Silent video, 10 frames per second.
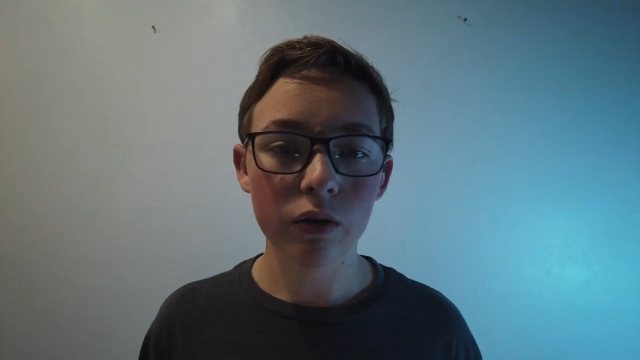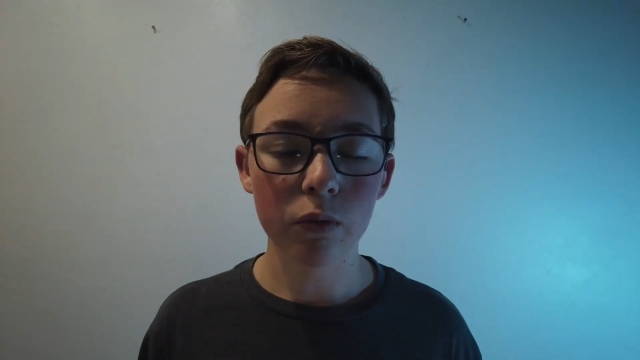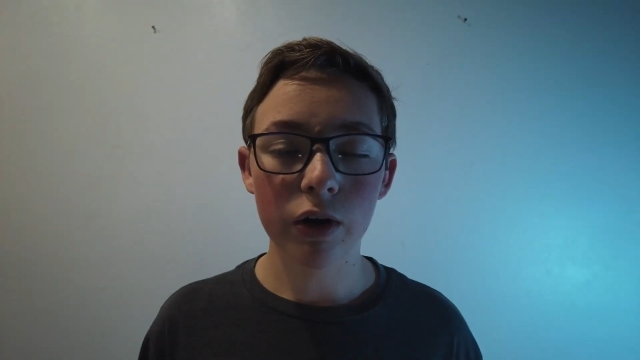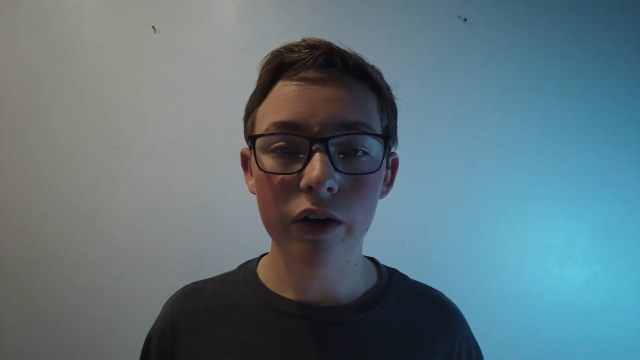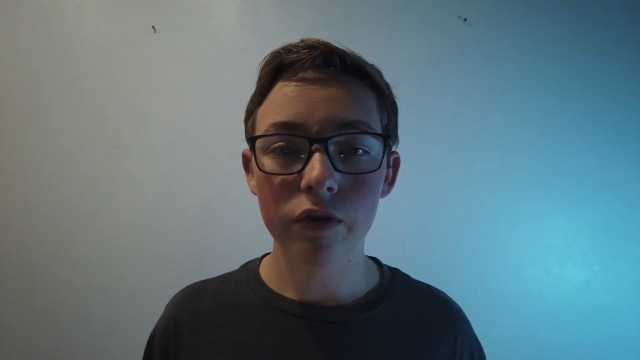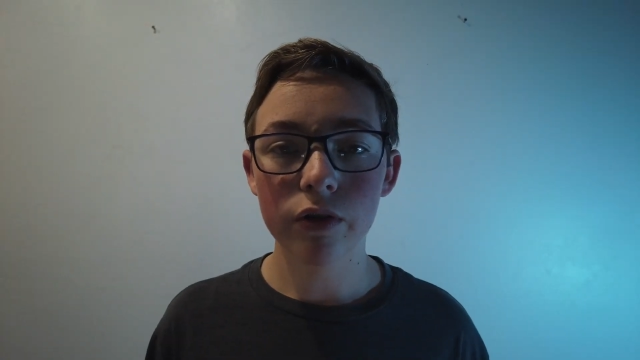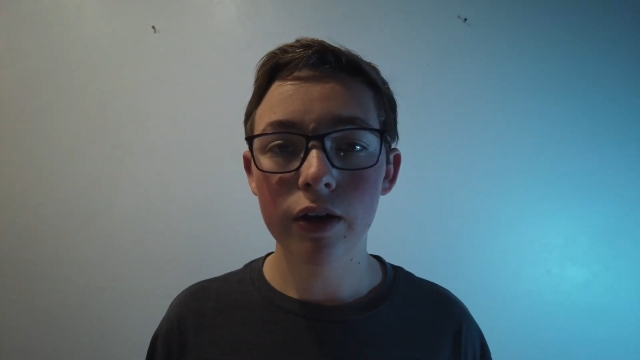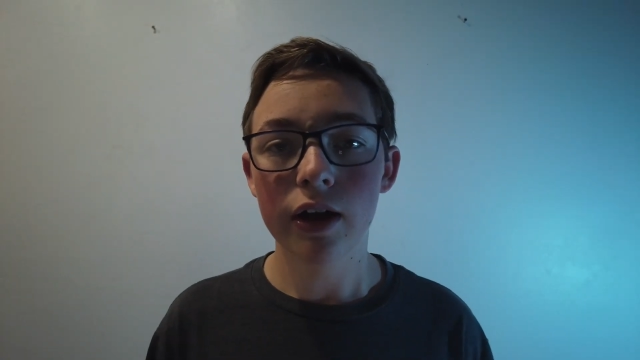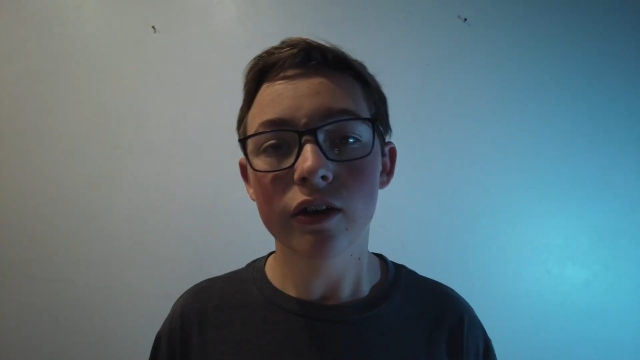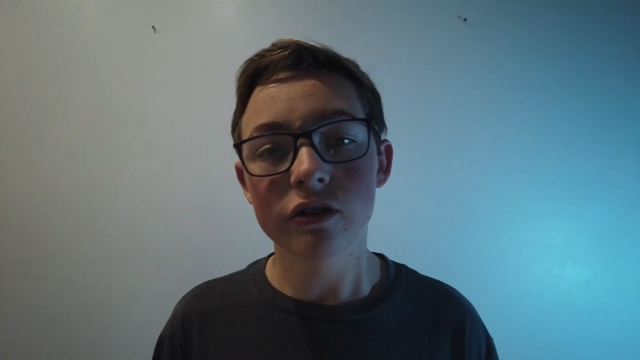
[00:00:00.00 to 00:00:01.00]
or whatever,
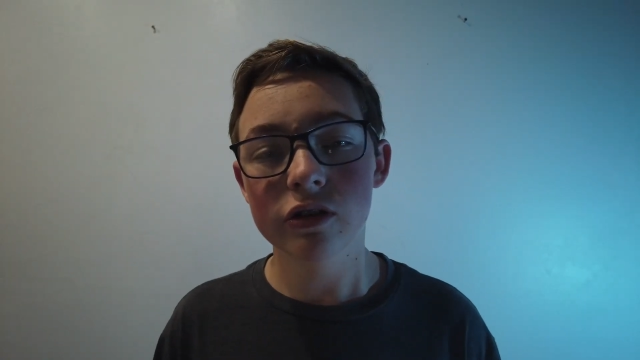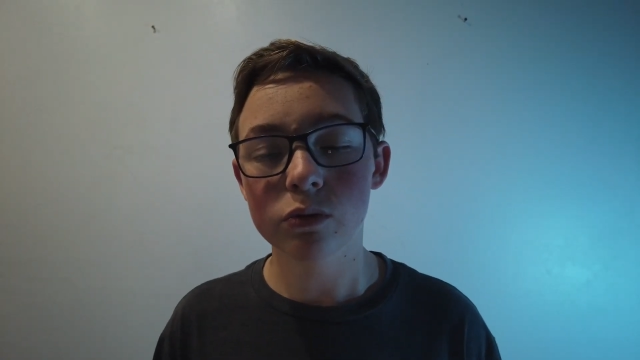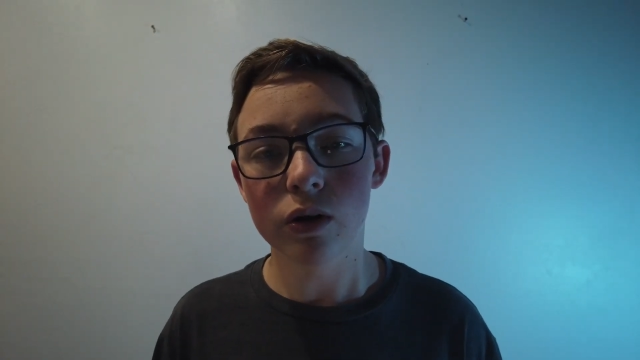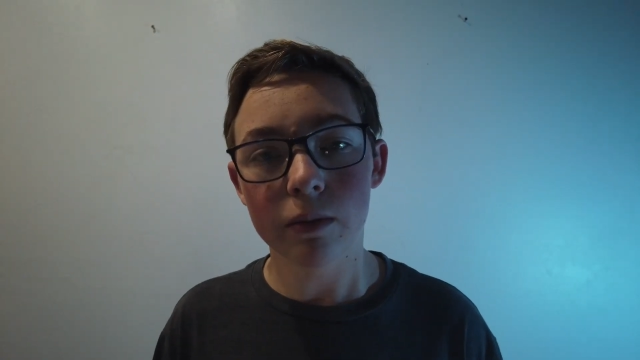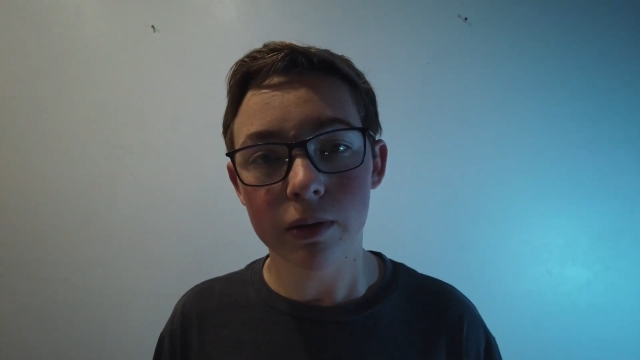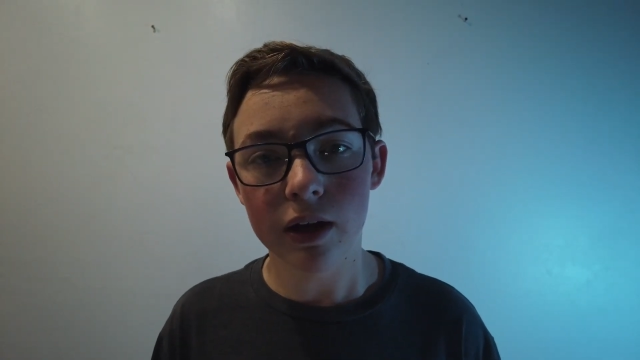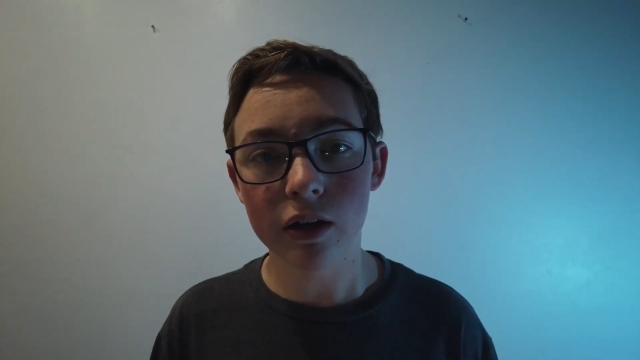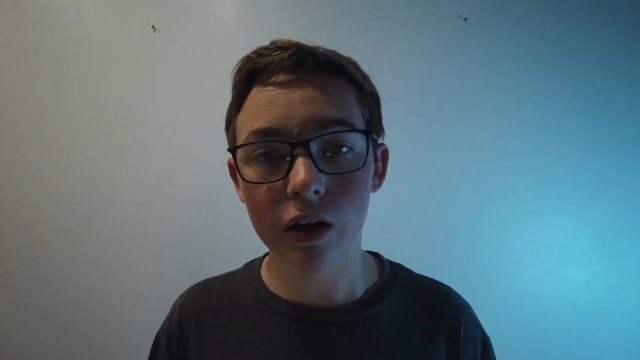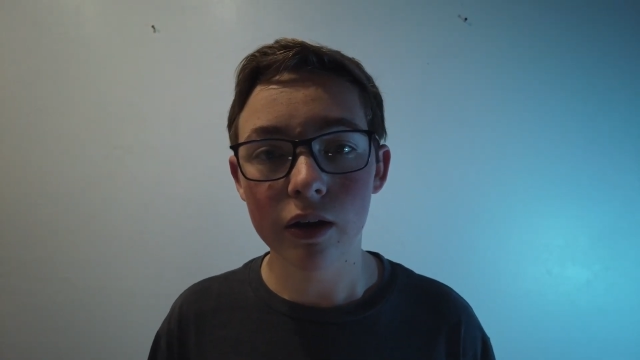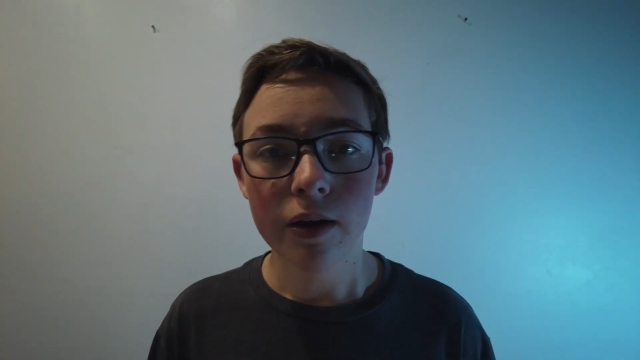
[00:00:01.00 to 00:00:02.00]
and this isn't what I planned
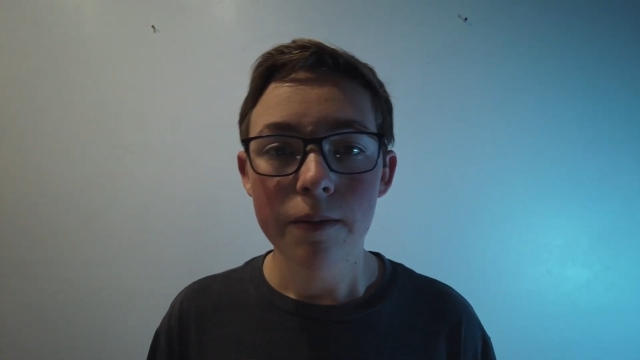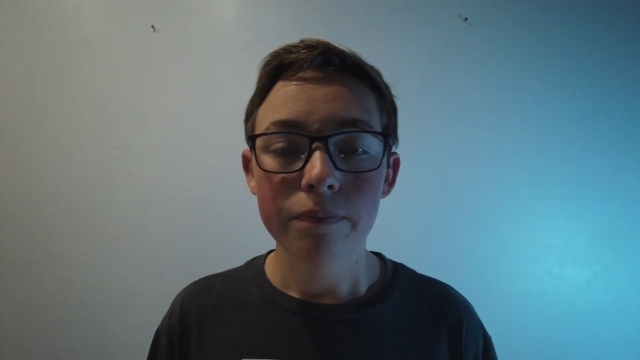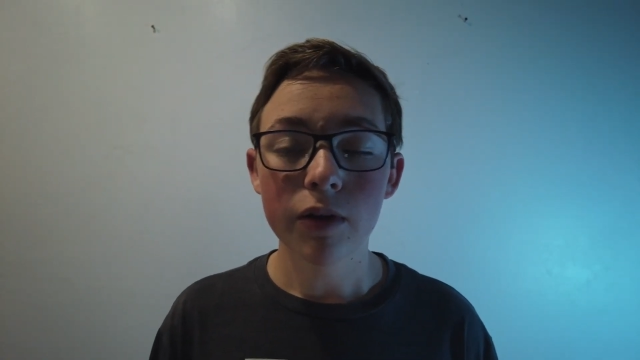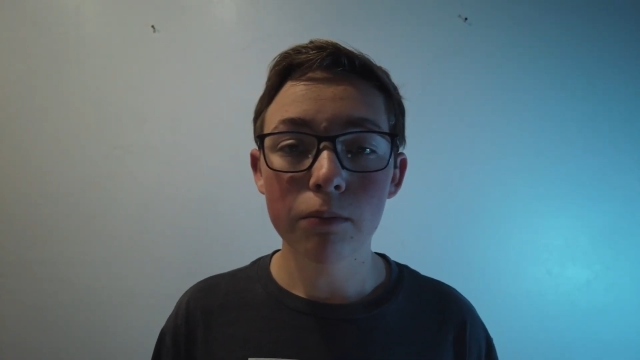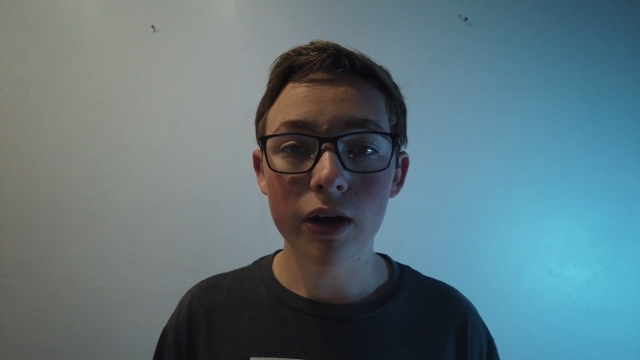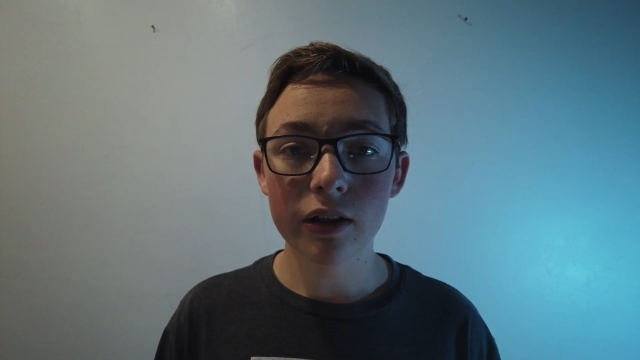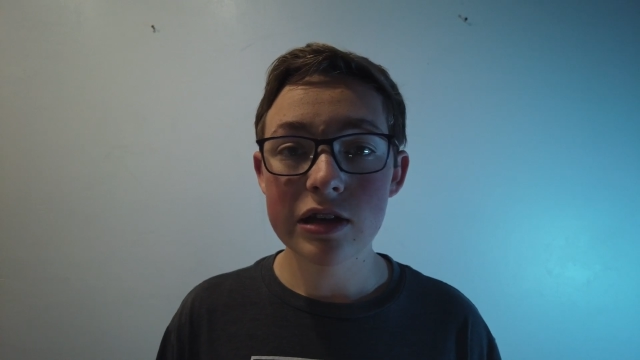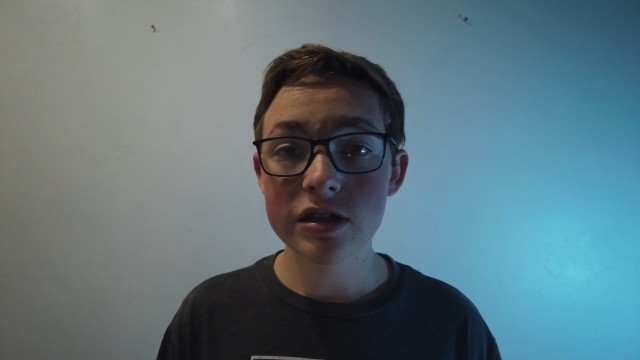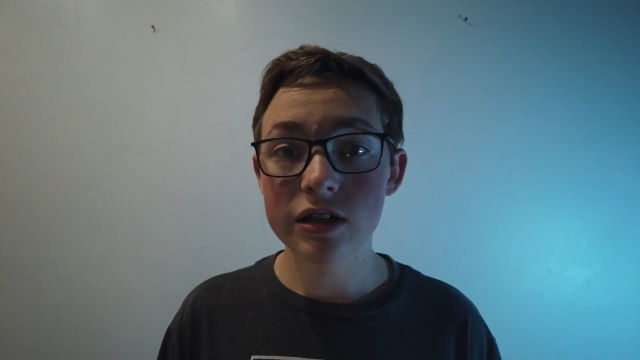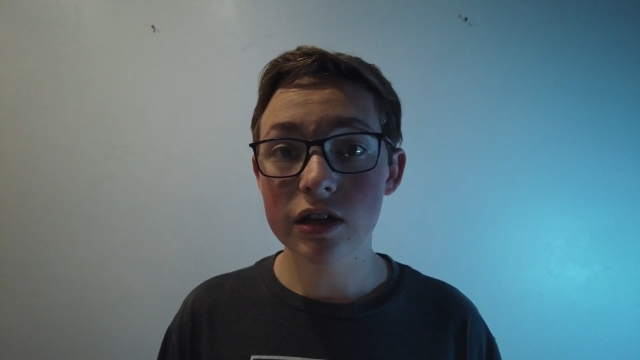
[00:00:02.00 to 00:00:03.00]
on, but at
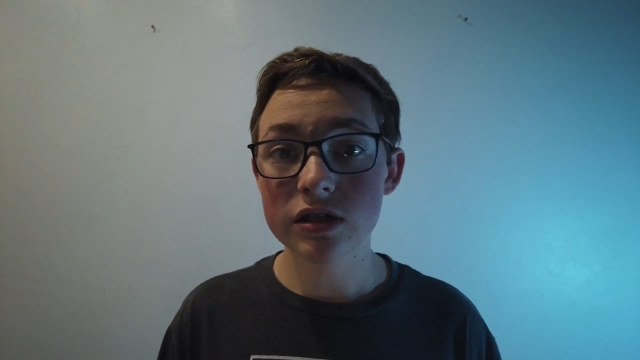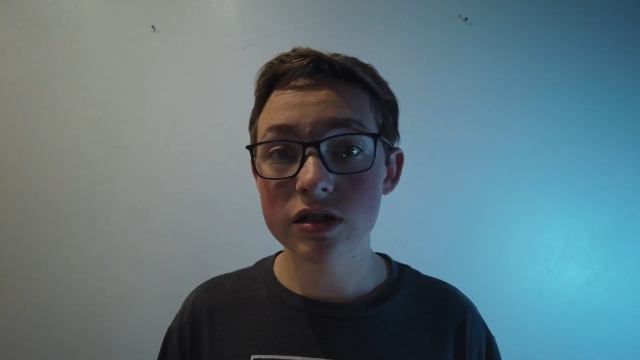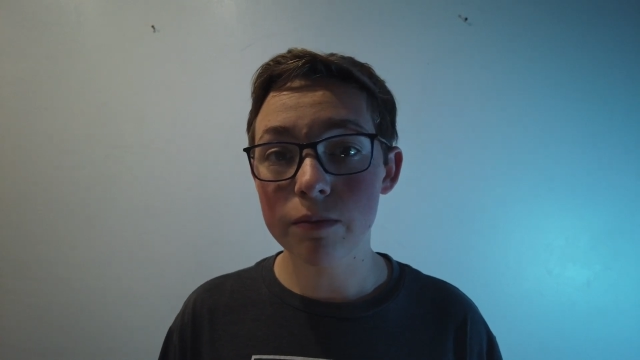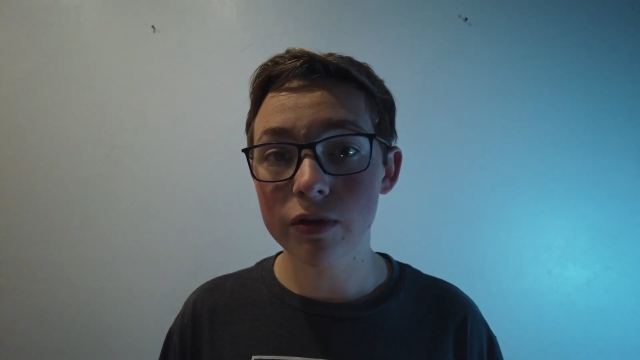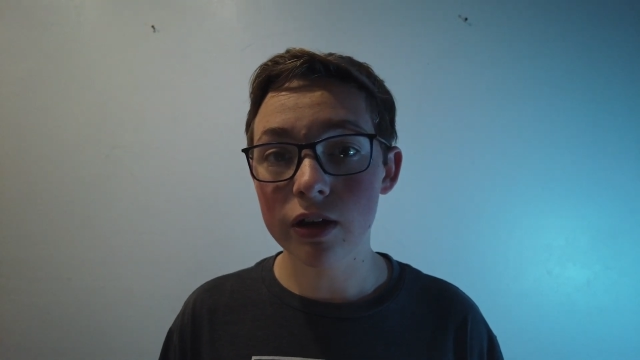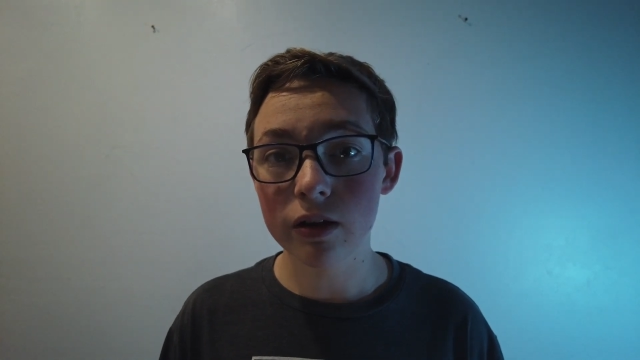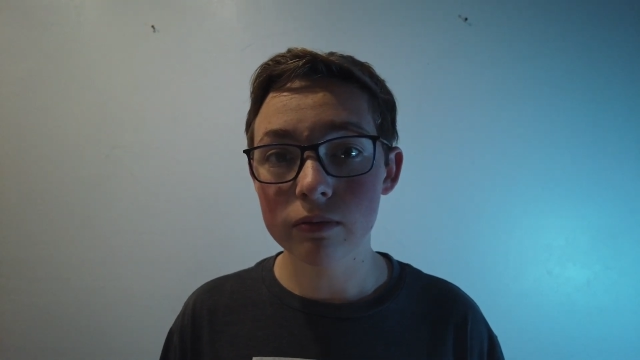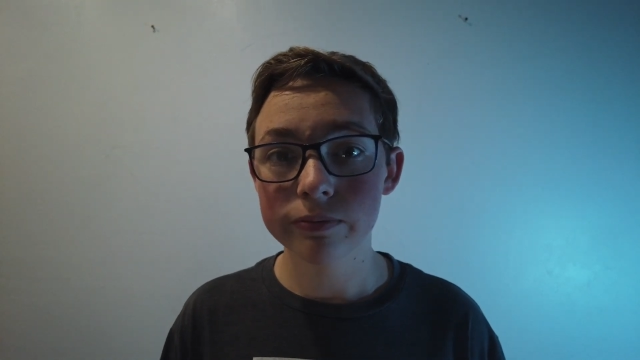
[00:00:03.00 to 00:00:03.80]
least it does something.